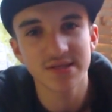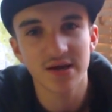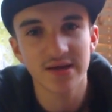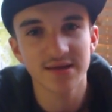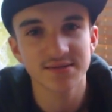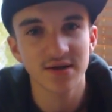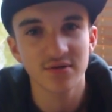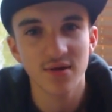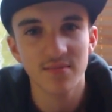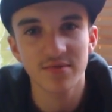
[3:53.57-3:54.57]
and I guess I
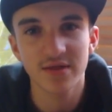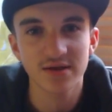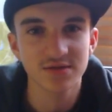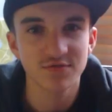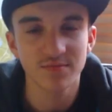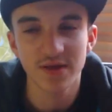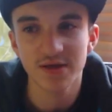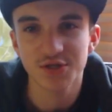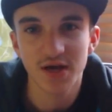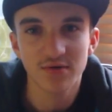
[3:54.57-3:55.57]
grab things from
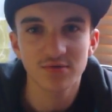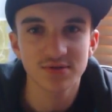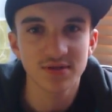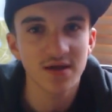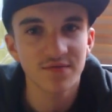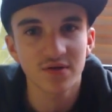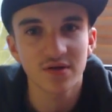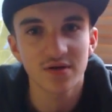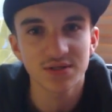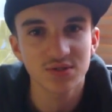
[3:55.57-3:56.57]
their channels and their
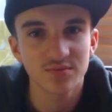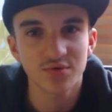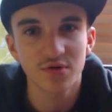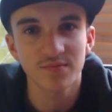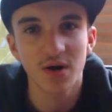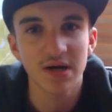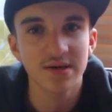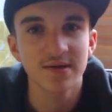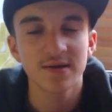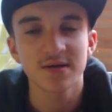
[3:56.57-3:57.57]
videos to improve mine,